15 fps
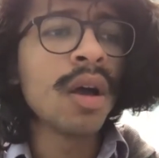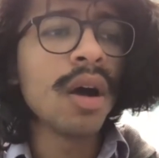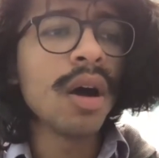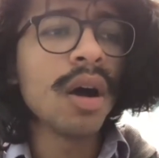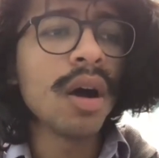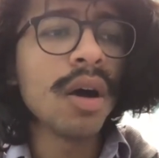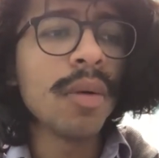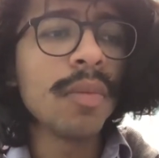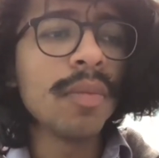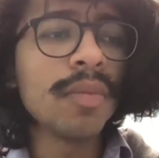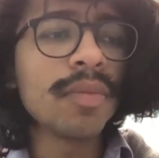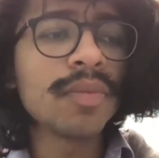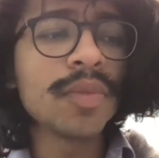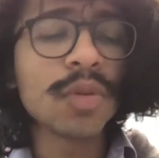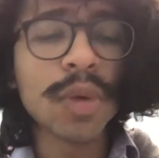
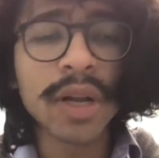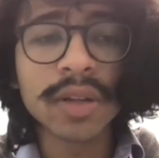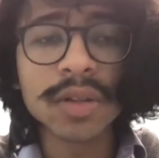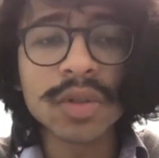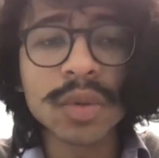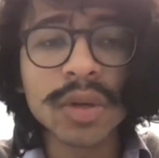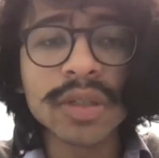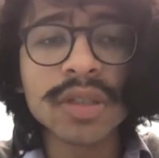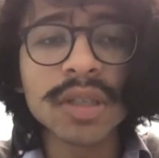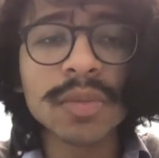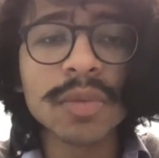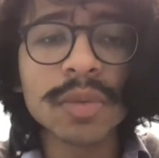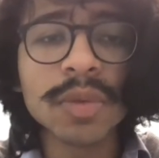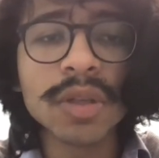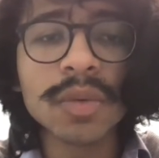The regulatory team
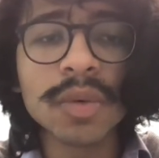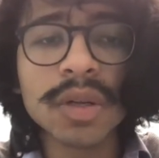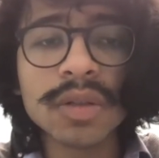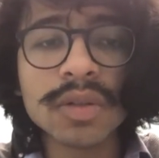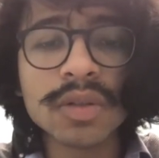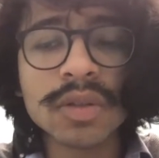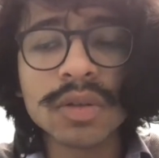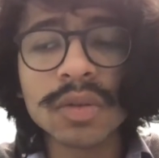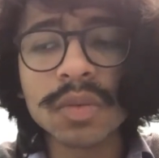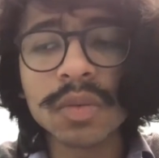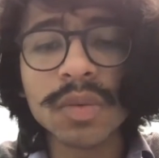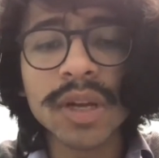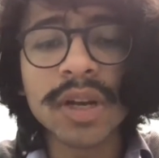would be the ones who